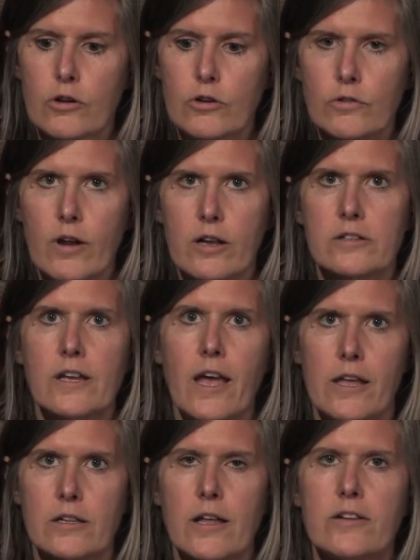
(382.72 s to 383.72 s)
correctly
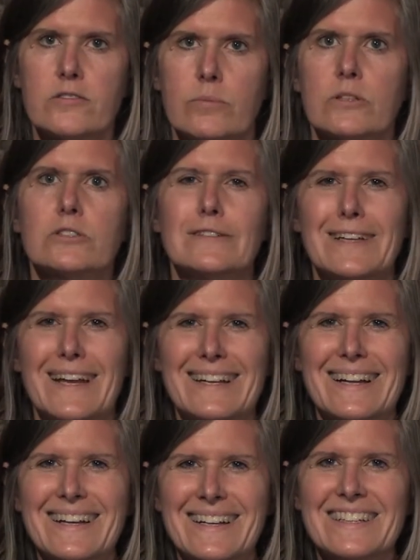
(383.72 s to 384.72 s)
analyze a bunch of
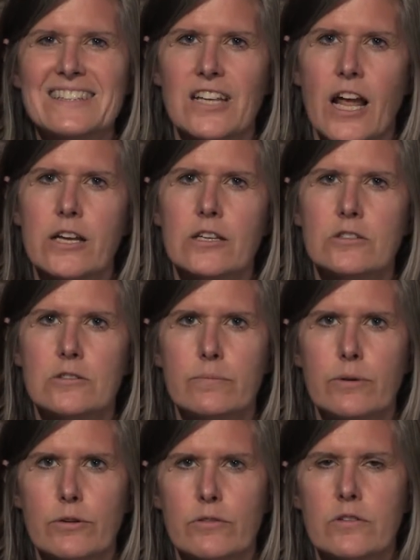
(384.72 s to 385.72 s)
data. That I could do
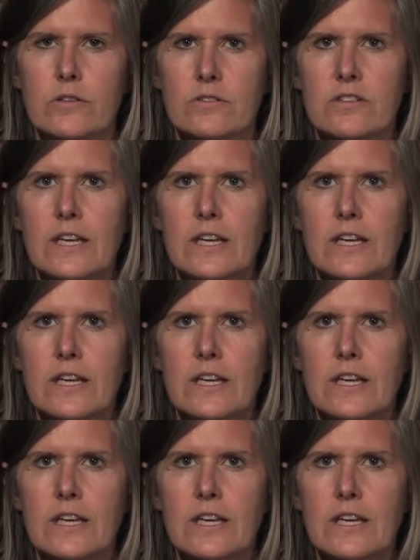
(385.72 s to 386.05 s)
both of those